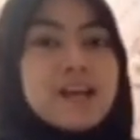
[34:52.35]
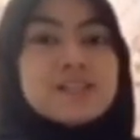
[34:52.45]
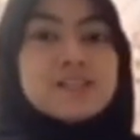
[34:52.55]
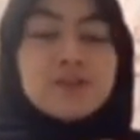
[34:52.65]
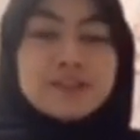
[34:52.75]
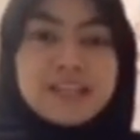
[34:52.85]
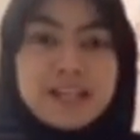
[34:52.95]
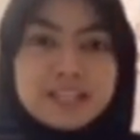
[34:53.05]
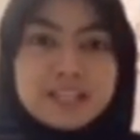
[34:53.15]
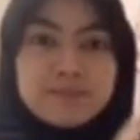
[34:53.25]
So the
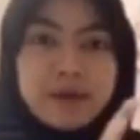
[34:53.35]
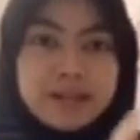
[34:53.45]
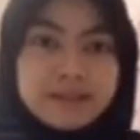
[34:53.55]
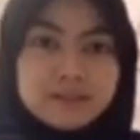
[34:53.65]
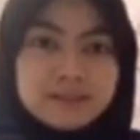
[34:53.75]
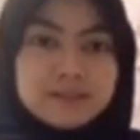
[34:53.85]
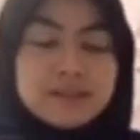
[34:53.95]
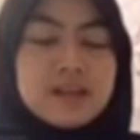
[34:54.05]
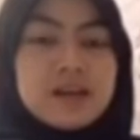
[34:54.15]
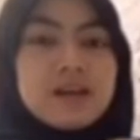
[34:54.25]
LED panel
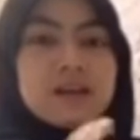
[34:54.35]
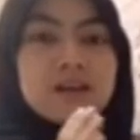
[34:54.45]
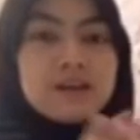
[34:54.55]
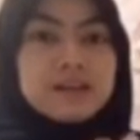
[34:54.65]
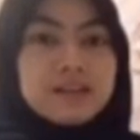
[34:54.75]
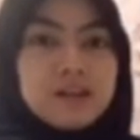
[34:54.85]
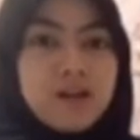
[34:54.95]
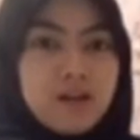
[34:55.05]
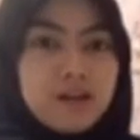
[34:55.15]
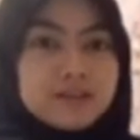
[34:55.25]

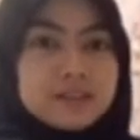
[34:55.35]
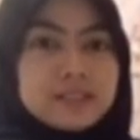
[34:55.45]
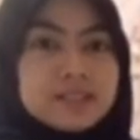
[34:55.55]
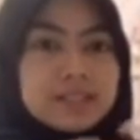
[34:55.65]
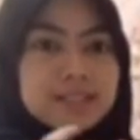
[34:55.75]
costs